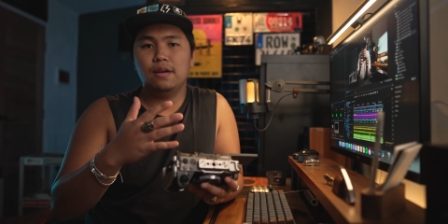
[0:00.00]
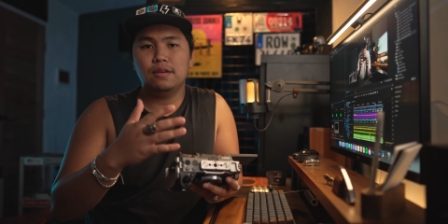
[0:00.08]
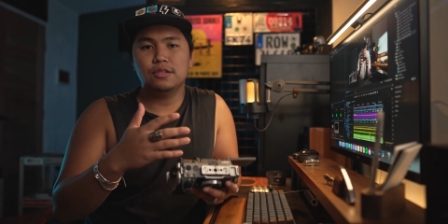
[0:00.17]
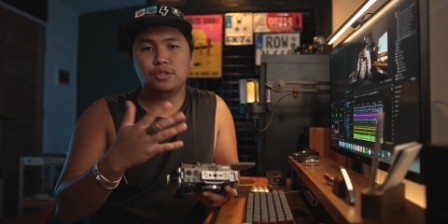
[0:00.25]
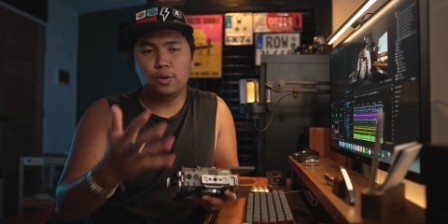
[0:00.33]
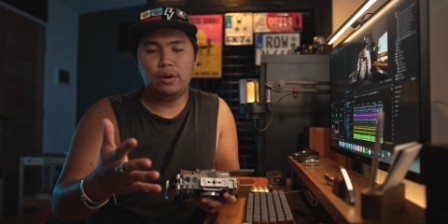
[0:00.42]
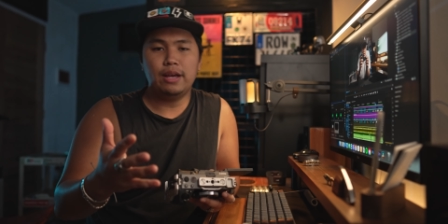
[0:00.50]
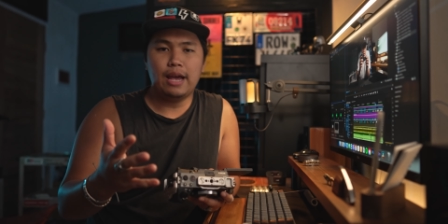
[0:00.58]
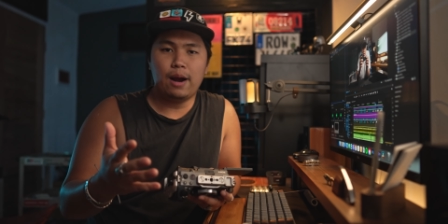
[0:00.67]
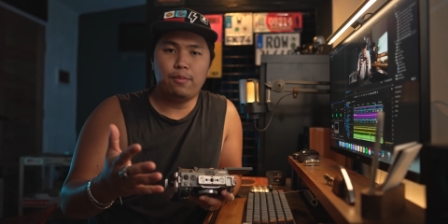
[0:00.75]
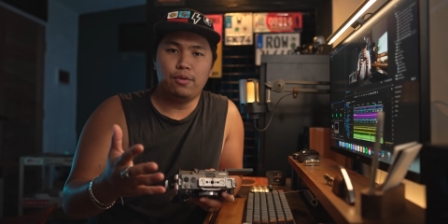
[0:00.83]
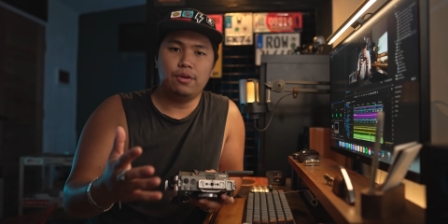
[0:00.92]
a Sony
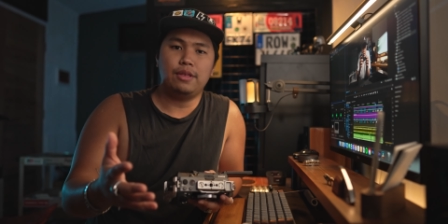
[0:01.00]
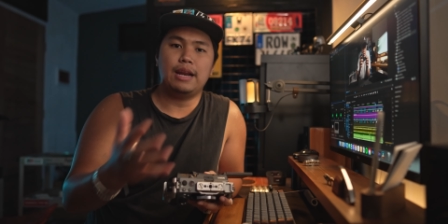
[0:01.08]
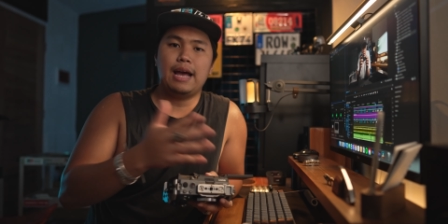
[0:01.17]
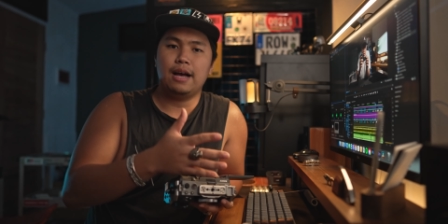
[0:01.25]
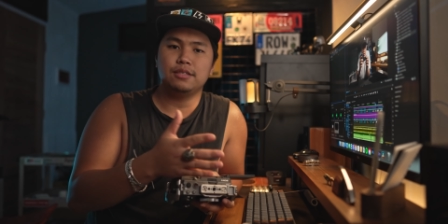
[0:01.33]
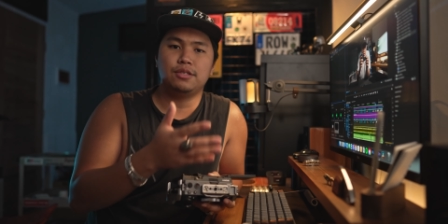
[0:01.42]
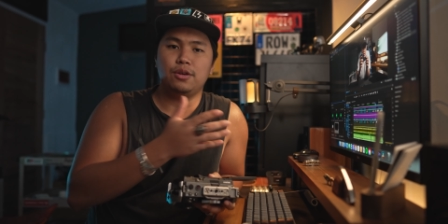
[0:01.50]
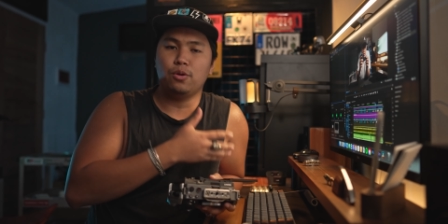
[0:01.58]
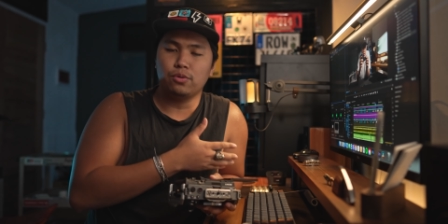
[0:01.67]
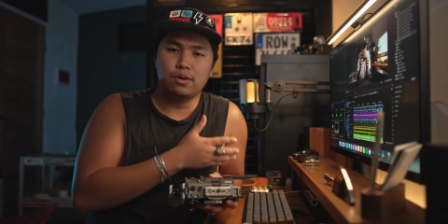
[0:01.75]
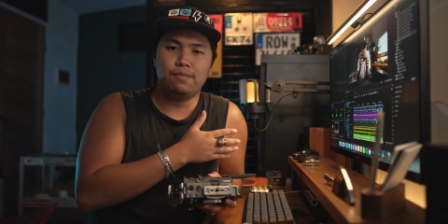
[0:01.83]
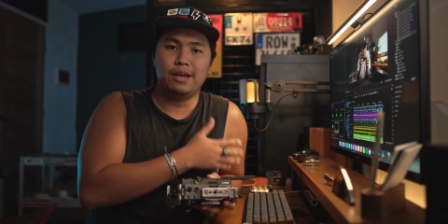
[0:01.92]
camera that has the
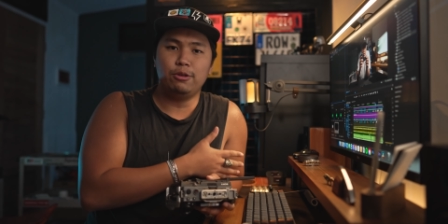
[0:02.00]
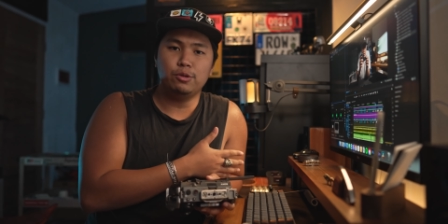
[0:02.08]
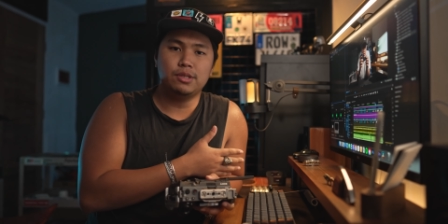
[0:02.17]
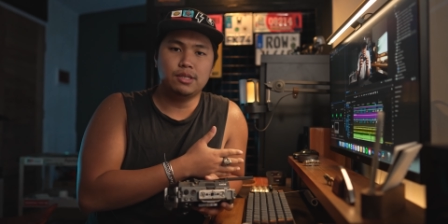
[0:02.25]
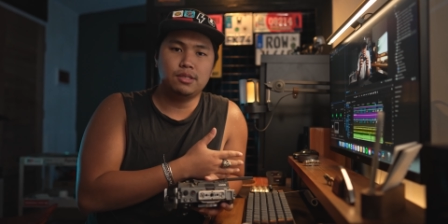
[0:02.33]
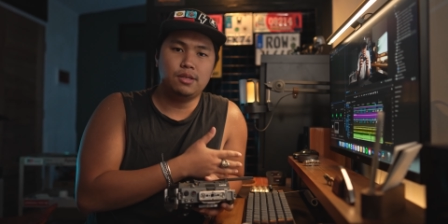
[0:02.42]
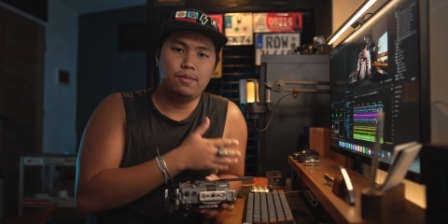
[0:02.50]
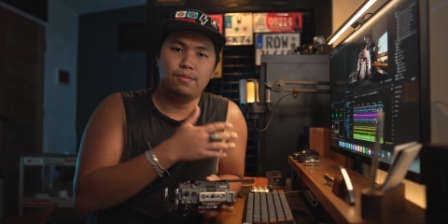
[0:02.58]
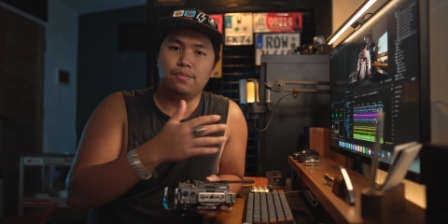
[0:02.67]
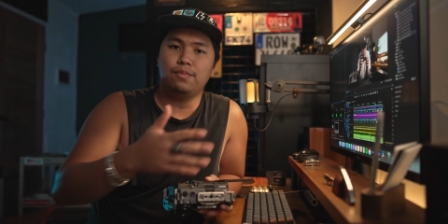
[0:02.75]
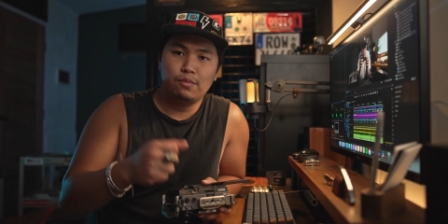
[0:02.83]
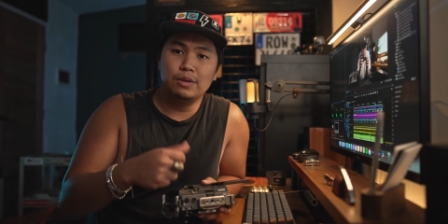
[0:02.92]
older menu
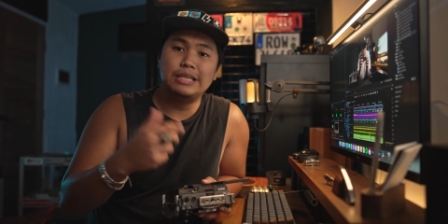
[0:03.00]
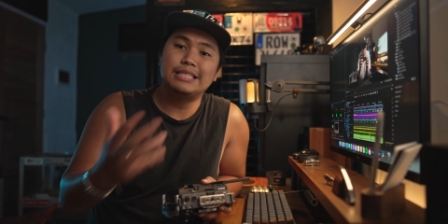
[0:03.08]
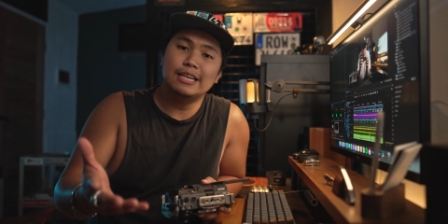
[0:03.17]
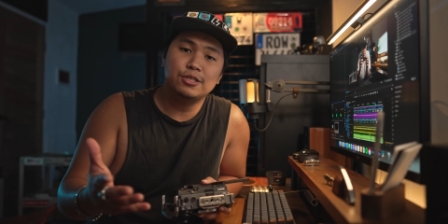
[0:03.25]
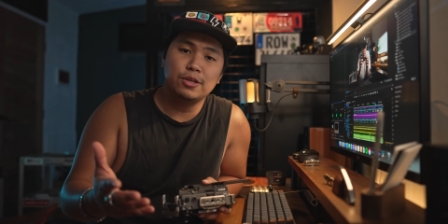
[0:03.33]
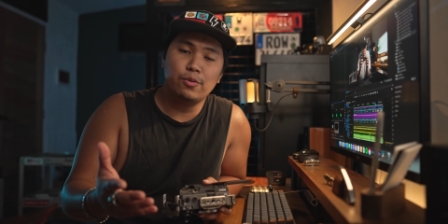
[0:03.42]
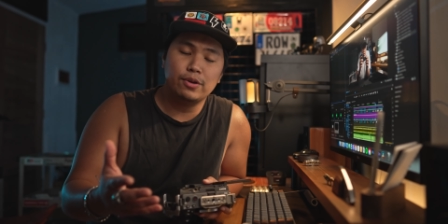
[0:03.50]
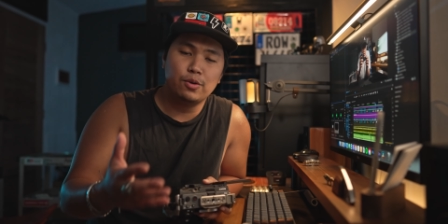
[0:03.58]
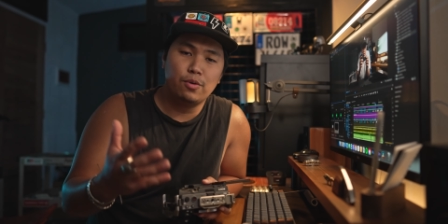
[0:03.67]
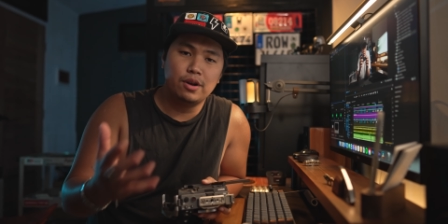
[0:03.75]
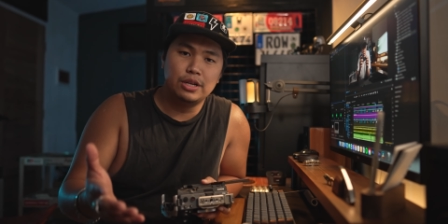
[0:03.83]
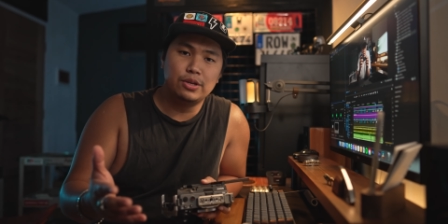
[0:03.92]
system, but essentially what you
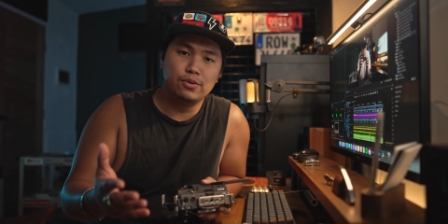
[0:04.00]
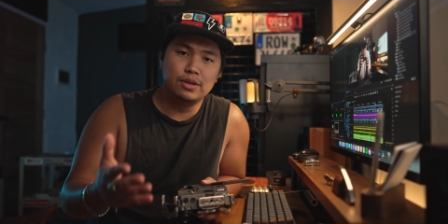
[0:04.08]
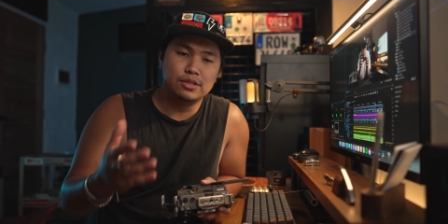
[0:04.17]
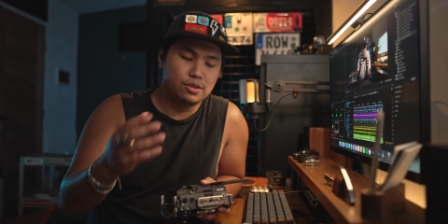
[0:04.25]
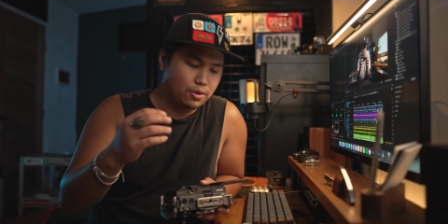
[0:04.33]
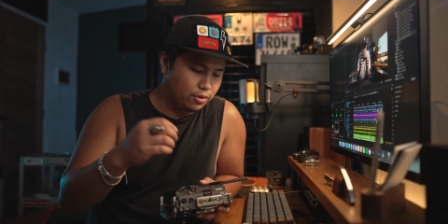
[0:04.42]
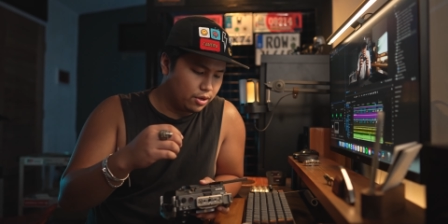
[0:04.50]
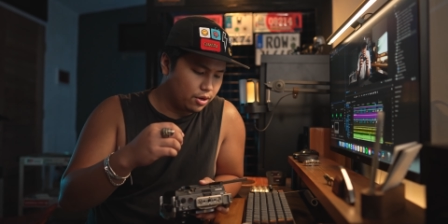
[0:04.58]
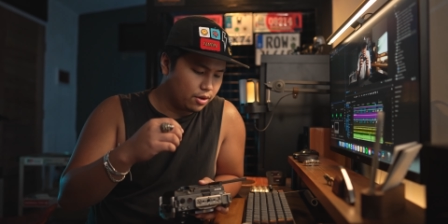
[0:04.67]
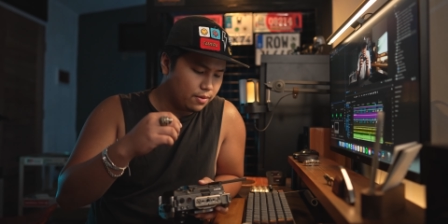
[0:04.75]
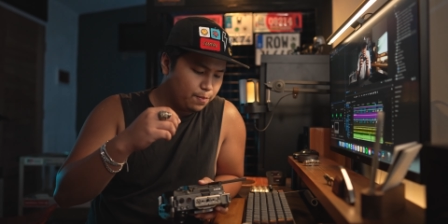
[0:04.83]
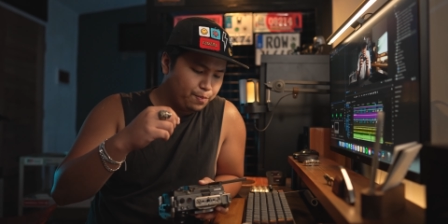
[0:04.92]
wanna do is go to
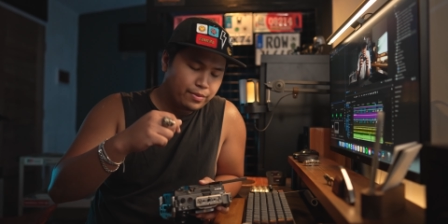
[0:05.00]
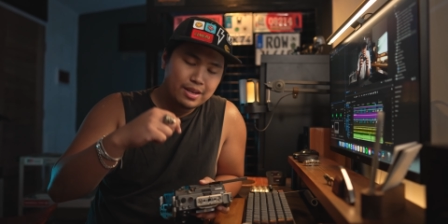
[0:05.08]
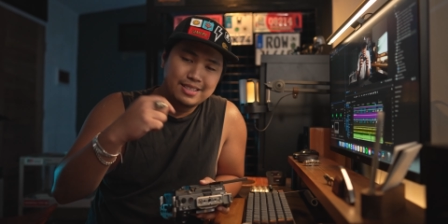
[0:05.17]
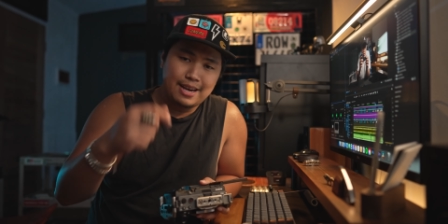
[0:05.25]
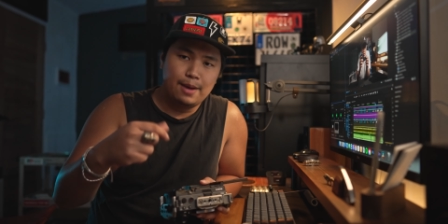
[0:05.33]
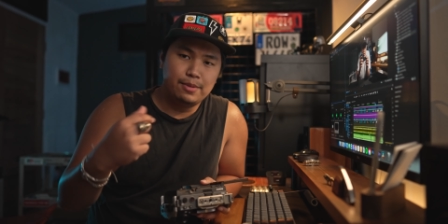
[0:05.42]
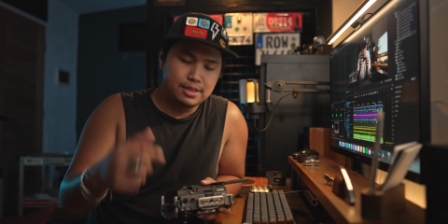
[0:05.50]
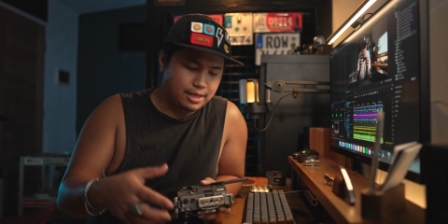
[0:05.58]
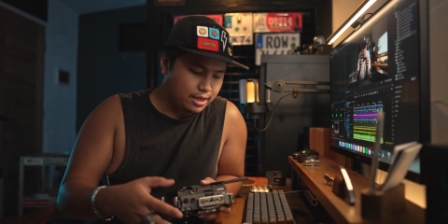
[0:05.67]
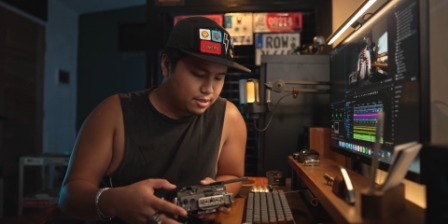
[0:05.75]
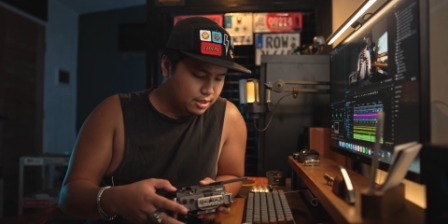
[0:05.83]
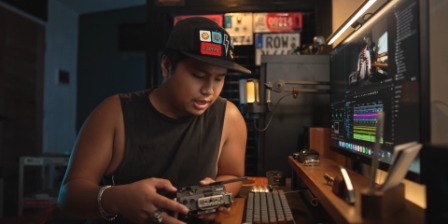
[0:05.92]
your time and
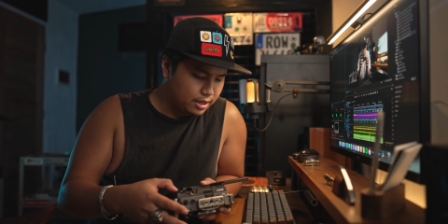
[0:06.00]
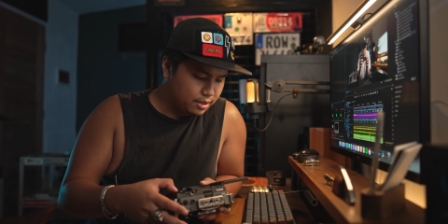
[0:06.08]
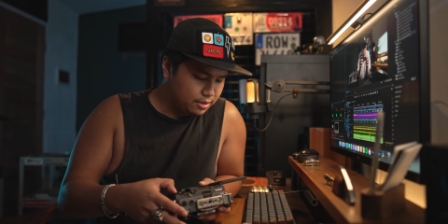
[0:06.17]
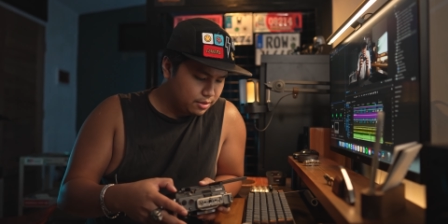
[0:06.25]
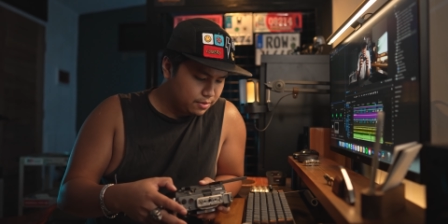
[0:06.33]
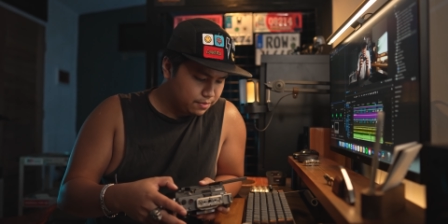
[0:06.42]
date settings,